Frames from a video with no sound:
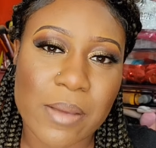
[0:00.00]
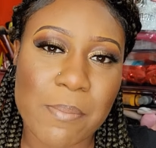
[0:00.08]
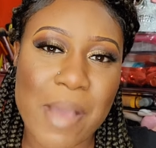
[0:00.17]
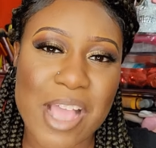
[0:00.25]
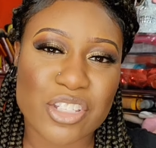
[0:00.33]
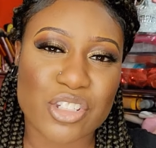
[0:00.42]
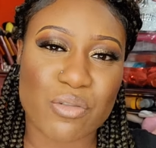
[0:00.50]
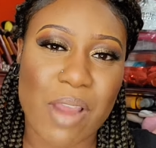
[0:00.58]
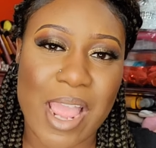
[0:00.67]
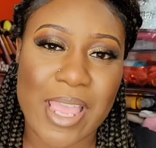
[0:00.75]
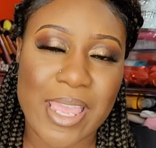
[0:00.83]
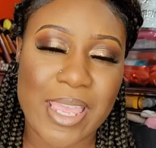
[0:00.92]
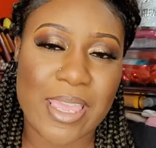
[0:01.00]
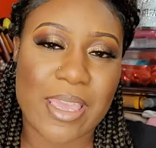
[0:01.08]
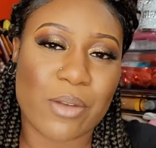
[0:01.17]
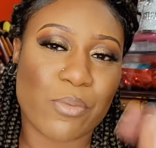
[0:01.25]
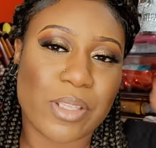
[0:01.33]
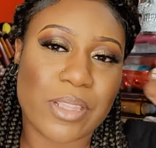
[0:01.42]
my dry
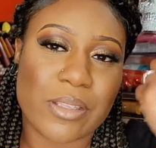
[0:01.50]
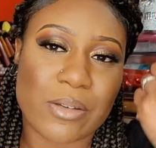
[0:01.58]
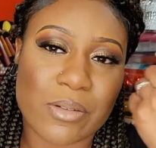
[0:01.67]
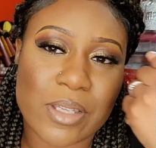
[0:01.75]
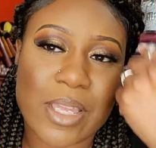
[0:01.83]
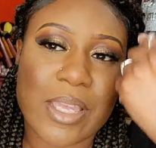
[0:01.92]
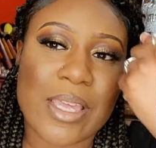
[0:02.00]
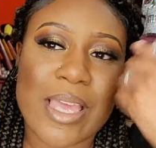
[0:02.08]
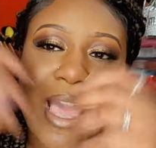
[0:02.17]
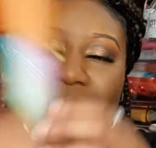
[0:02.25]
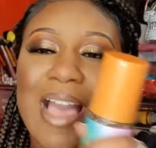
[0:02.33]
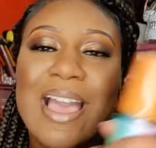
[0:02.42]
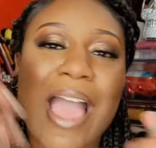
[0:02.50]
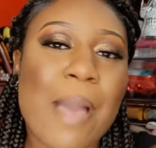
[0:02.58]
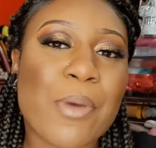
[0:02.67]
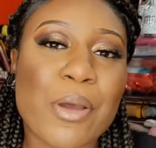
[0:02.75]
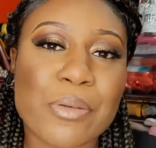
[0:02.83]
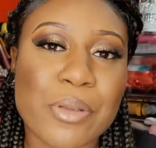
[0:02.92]
hand with the... How, how
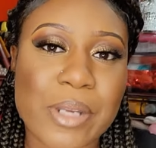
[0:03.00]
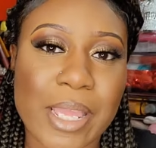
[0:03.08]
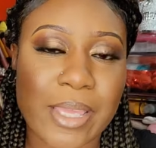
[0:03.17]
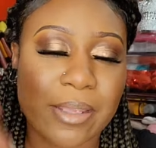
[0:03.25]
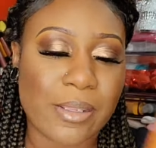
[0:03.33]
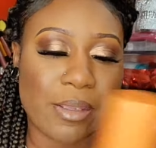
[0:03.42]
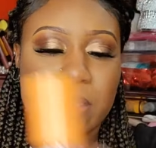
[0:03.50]
I'm going to do that?